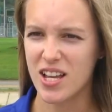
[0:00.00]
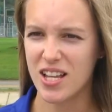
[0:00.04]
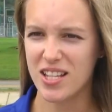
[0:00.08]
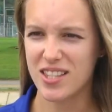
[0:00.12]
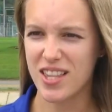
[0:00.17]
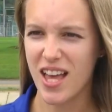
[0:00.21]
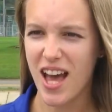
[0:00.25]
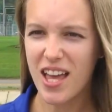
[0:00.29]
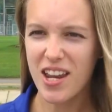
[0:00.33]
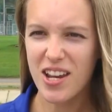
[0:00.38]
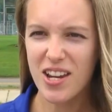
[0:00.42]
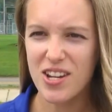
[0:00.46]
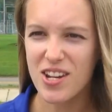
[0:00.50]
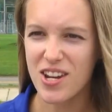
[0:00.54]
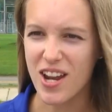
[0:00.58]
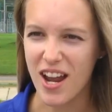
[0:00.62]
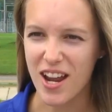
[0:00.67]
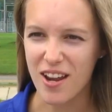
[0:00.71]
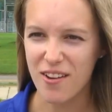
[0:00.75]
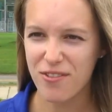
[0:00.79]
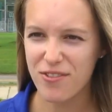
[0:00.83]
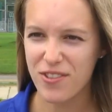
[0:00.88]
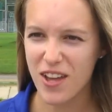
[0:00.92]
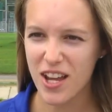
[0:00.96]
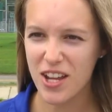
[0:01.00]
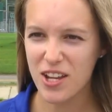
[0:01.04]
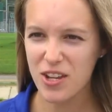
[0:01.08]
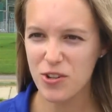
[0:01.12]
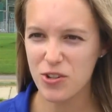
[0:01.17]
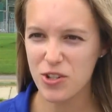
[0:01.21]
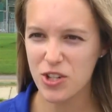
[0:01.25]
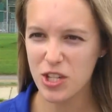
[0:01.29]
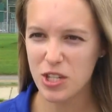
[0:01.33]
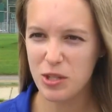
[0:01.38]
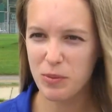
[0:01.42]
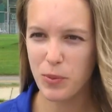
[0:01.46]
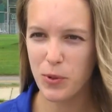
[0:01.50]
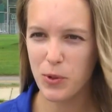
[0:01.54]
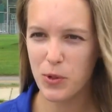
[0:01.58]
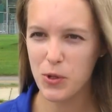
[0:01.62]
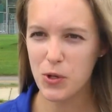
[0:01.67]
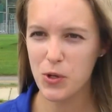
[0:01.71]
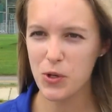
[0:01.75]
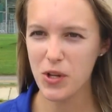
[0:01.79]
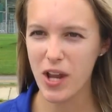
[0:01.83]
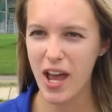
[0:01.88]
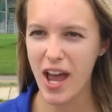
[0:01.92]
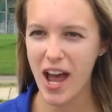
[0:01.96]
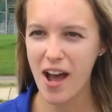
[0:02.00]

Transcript: is that a knife that you just pulled